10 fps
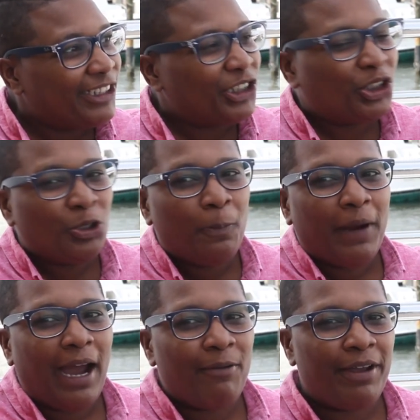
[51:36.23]
it's a
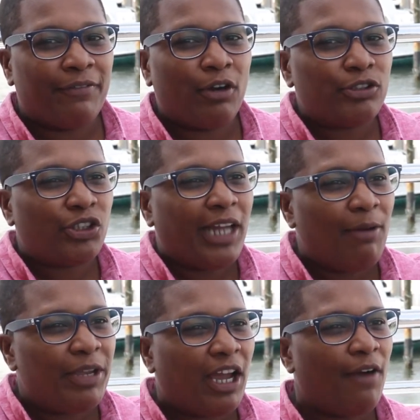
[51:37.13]
super highway of growth. So
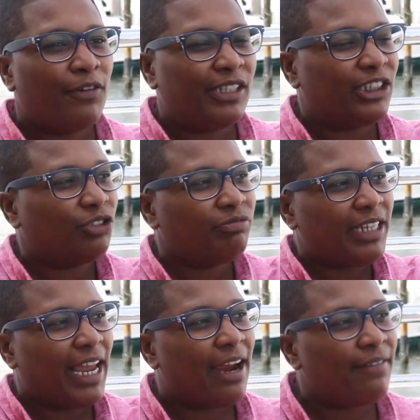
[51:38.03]
now we covered these
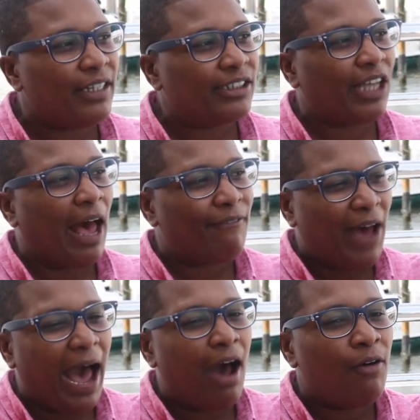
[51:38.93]
three areas of
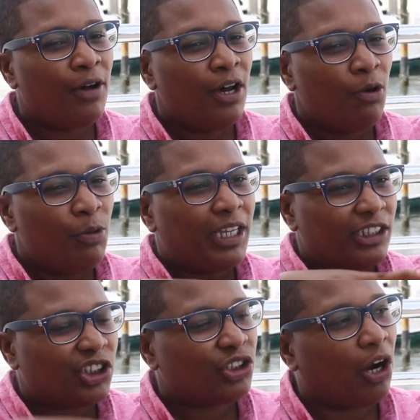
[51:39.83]
how we
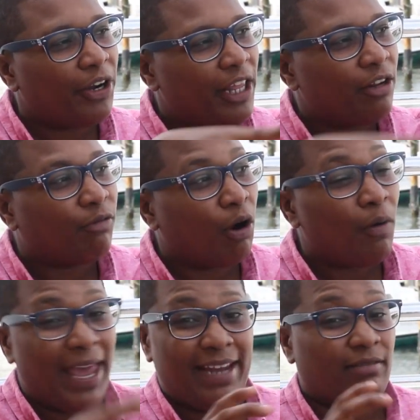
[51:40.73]
could start and
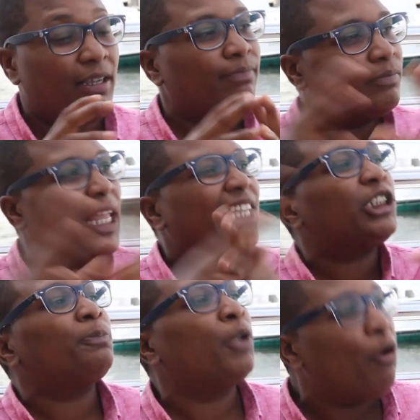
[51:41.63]
grow and
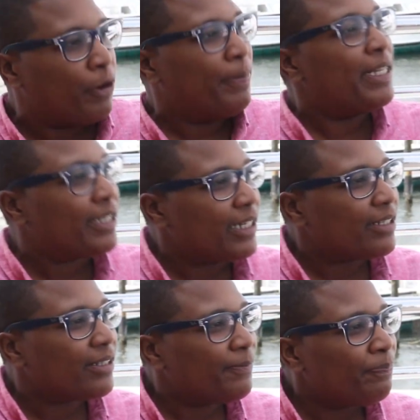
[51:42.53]
explode a
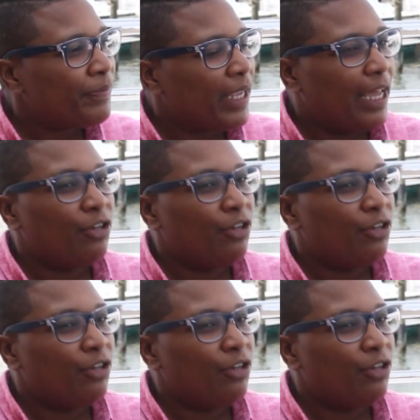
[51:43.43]
business. Right.